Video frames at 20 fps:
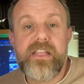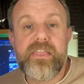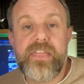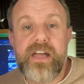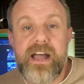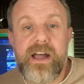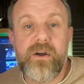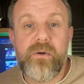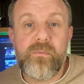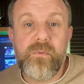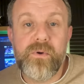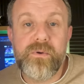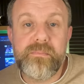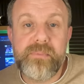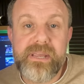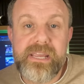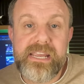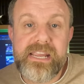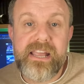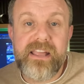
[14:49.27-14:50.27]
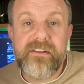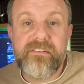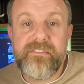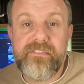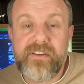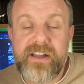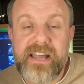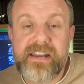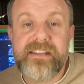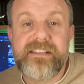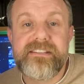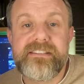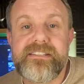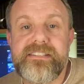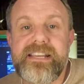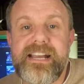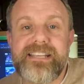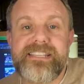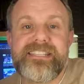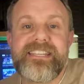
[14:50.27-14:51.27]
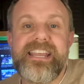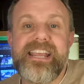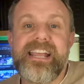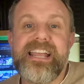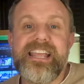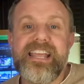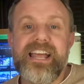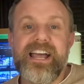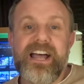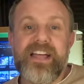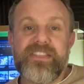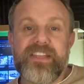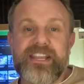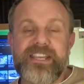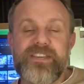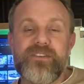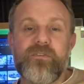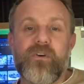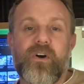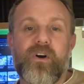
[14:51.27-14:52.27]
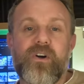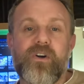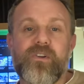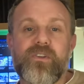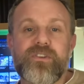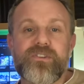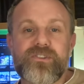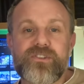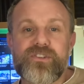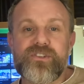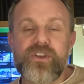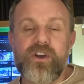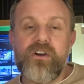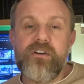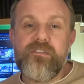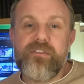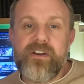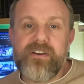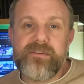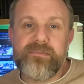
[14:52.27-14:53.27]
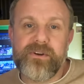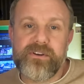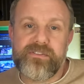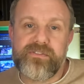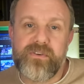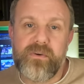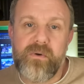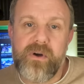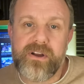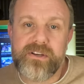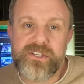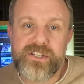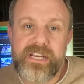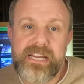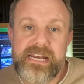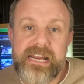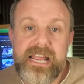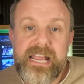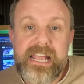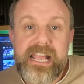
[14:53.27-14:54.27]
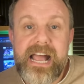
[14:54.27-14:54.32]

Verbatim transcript: That would be fantastic thank you all so very much for watching.